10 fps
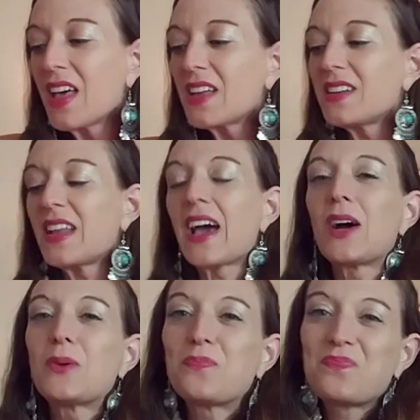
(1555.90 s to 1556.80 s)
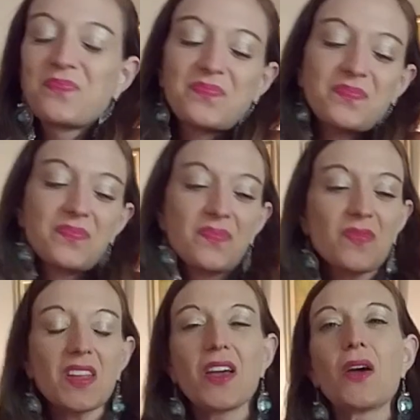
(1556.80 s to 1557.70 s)
Now,
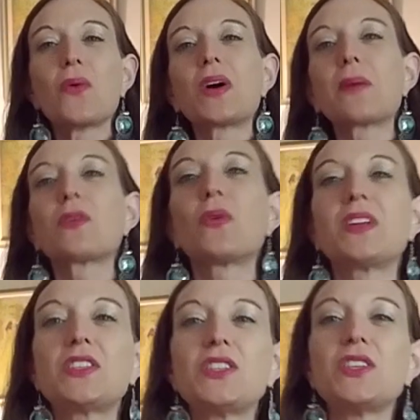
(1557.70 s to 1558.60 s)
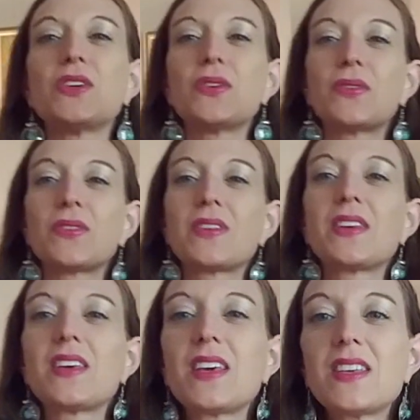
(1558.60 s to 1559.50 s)
what I'm going to do
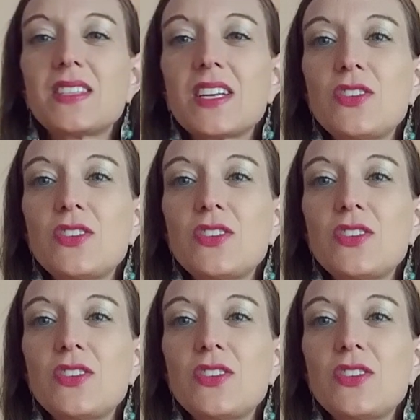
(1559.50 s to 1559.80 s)
is send you